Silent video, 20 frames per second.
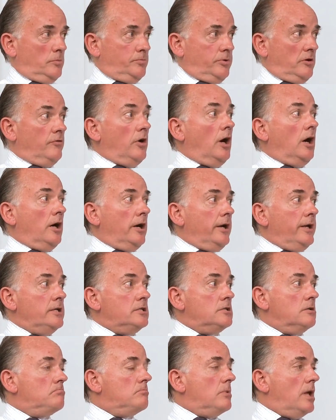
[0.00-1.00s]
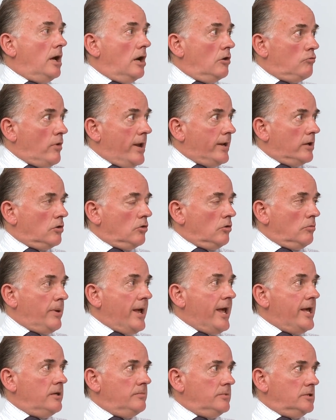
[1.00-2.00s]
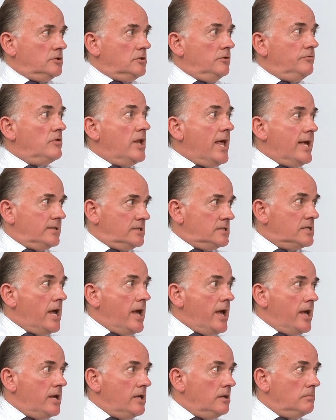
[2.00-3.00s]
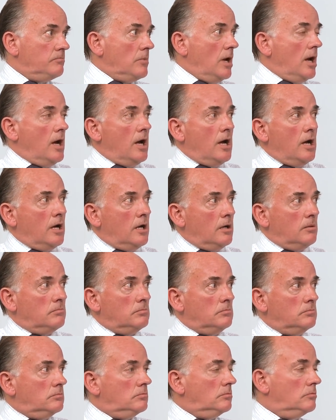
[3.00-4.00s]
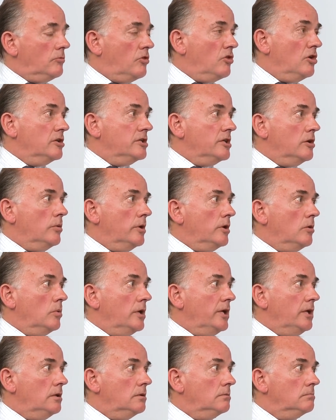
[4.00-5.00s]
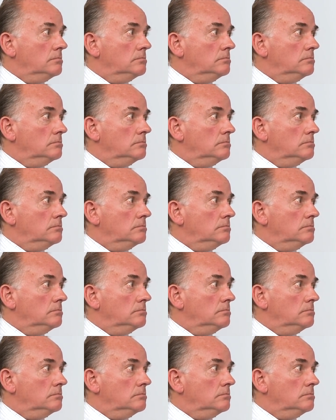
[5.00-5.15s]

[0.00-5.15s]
would provide a rental payment of, let's say, 30 quid a week,